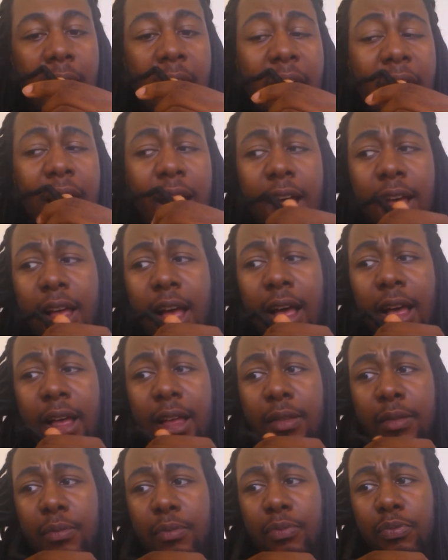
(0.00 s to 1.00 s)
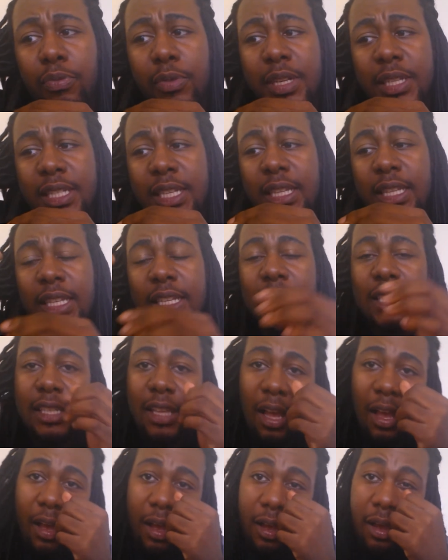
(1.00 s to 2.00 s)
I recently
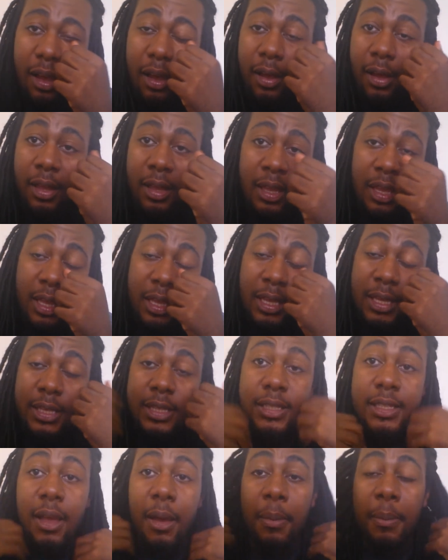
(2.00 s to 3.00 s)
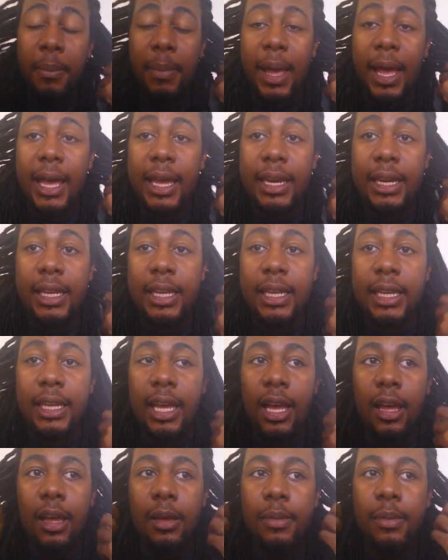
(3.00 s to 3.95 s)
saw somebody